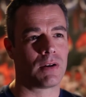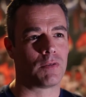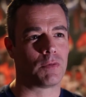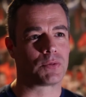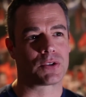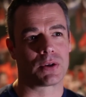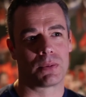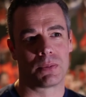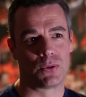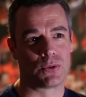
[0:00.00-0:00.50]
of
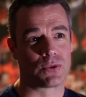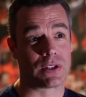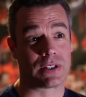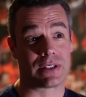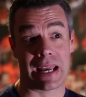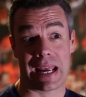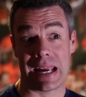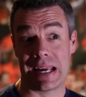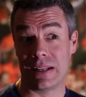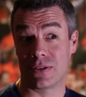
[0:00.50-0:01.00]
him, someone who's
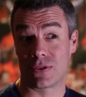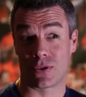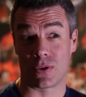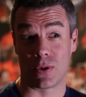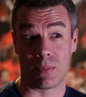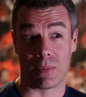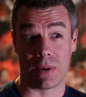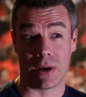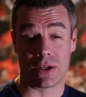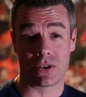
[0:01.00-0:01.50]
attained
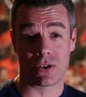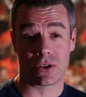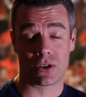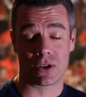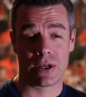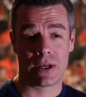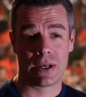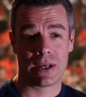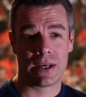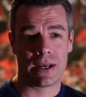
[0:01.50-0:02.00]
so much,
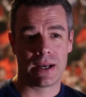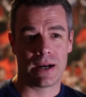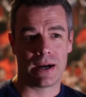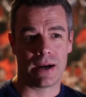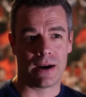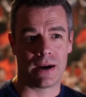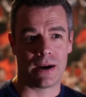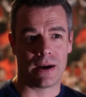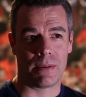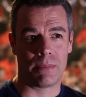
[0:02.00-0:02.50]

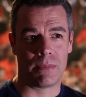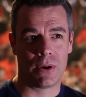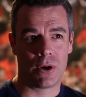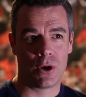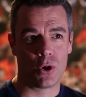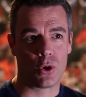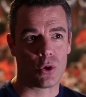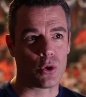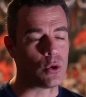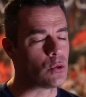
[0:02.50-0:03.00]

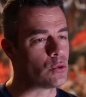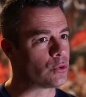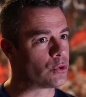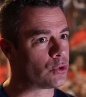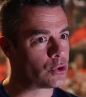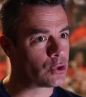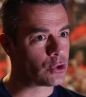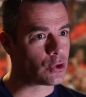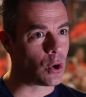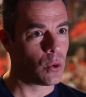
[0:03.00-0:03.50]
who's
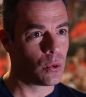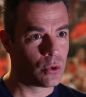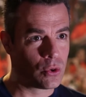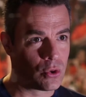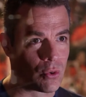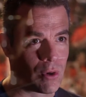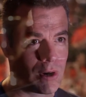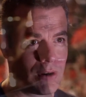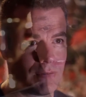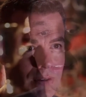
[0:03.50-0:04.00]
so
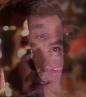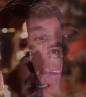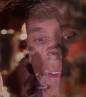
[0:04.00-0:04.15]
driven.